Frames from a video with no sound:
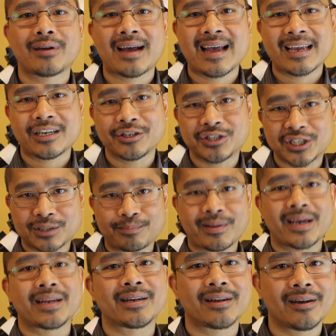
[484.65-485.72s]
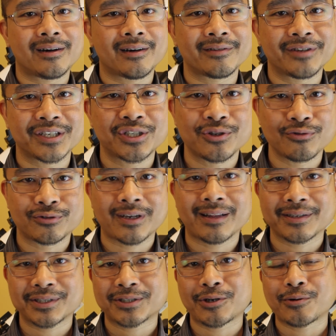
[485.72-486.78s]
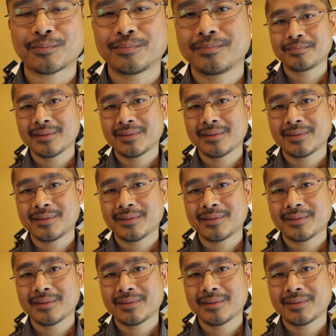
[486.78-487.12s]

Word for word: I could spend on this new telescope.